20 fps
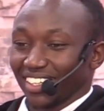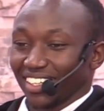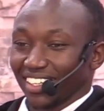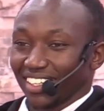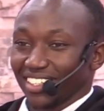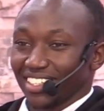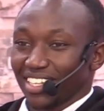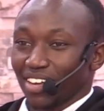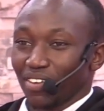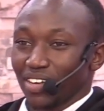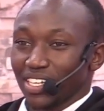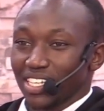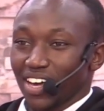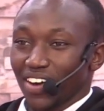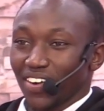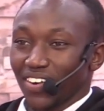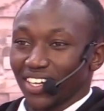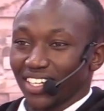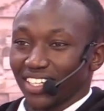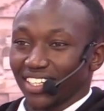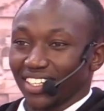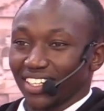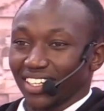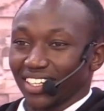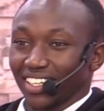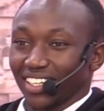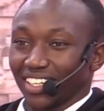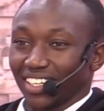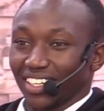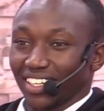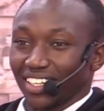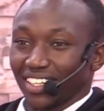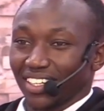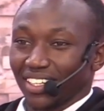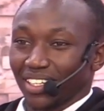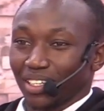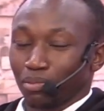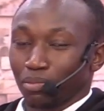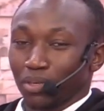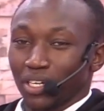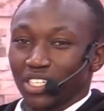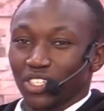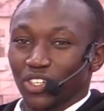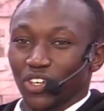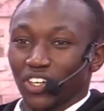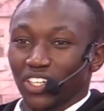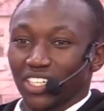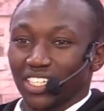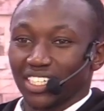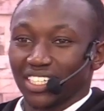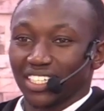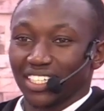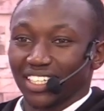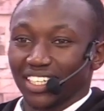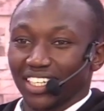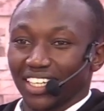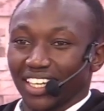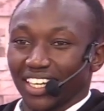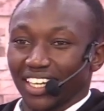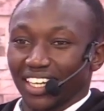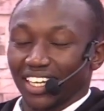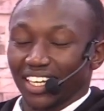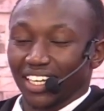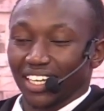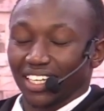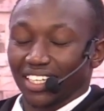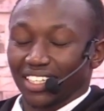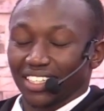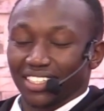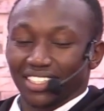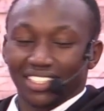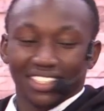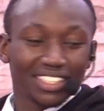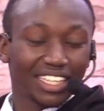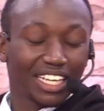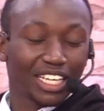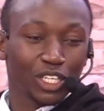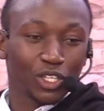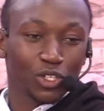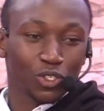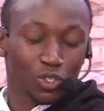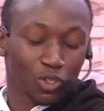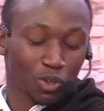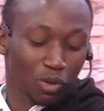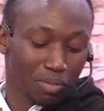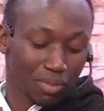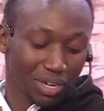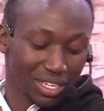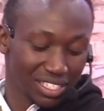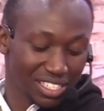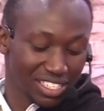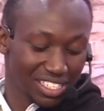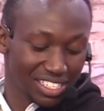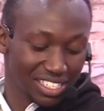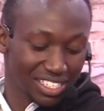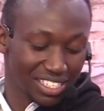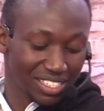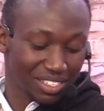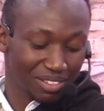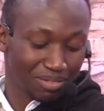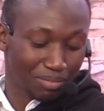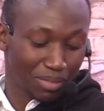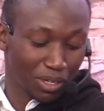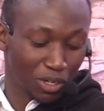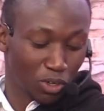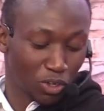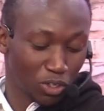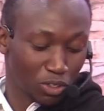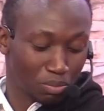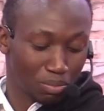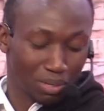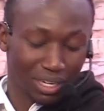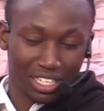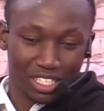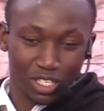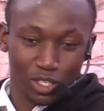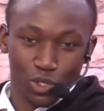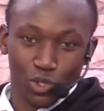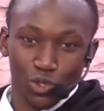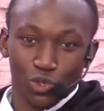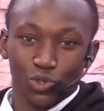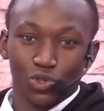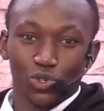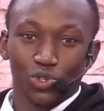Sawa sawa? Praise God. Thank you so much. May God bless you.